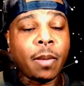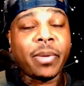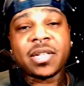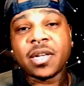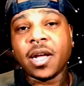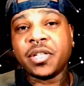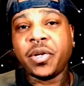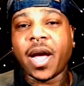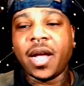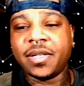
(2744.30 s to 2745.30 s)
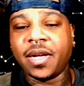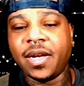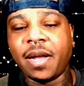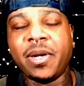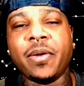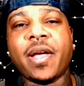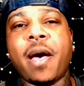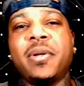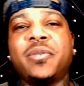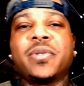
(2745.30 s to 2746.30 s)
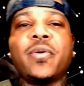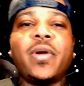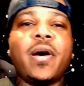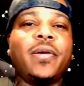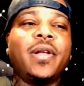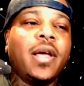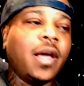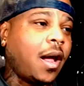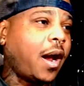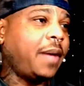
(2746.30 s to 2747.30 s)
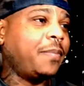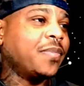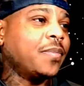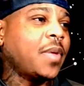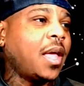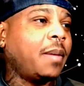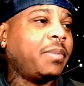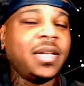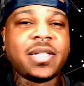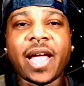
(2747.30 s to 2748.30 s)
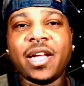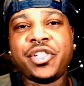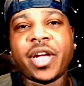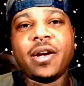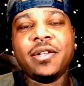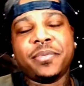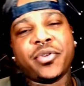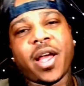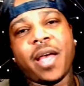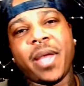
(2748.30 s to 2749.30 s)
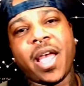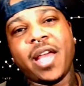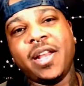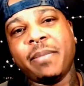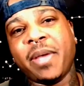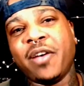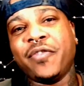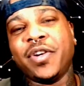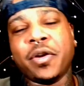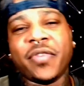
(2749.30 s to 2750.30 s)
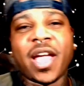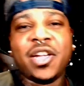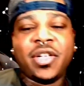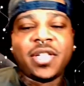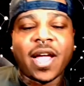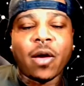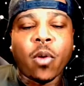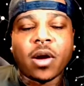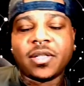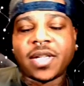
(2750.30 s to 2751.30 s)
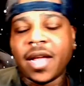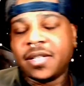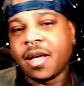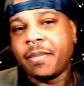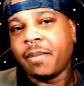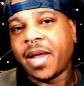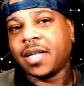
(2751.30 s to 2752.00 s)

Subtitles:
best of luck to you guys. Let me know in the comments what's going on. All right, please like, share, subscribe, and hit the bell for notifications. I got water signs coming up